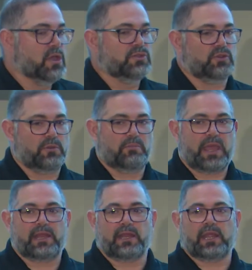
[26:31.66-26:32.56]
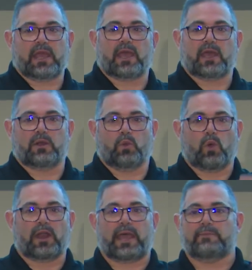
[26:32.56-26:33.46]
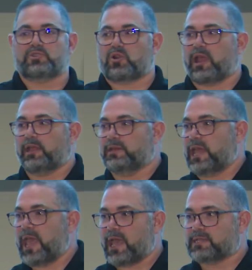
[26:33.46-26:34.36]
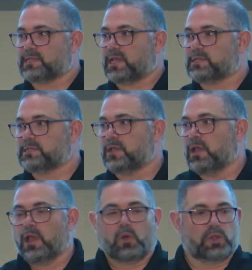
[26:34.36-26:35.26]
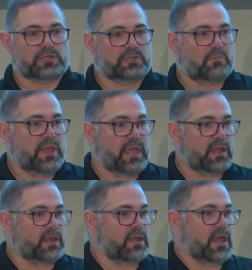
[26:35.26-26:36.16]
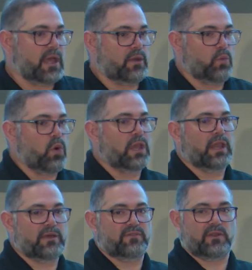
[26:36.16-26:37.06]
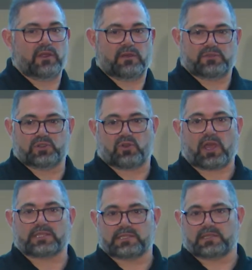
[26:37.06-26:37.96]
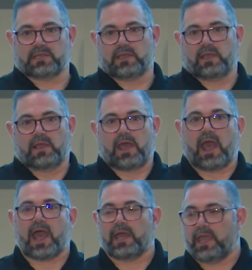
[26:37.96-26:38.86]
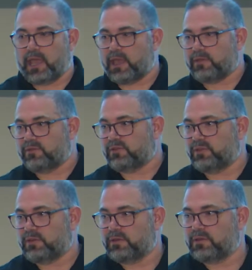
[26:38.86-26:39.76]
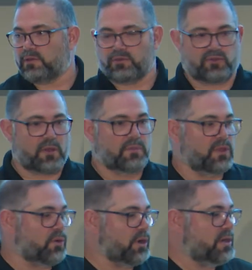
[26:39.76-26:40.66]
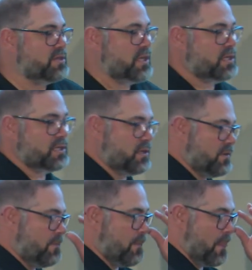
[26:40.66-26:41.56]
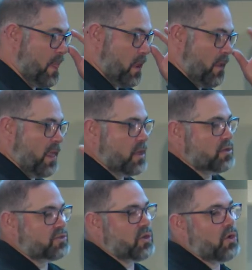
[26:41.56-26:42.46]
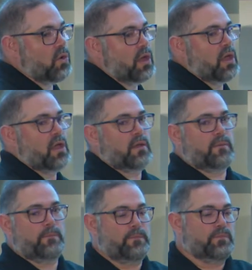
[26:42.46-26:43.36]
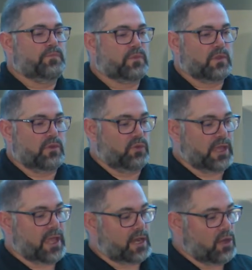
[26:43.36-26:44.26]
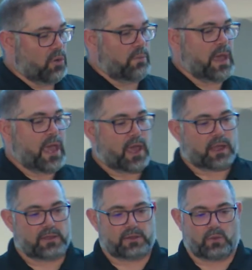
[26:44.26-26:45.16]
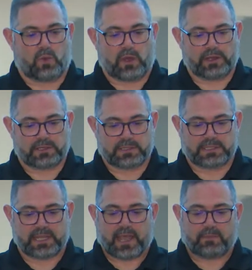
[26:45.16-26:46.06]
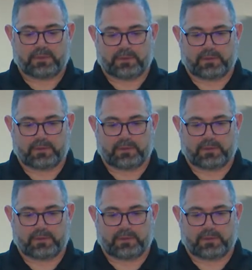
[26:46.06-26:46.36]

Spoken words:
So depending on what I'm trying to access will depend on what level of trust I have from the organization. So if we kind of go back one step,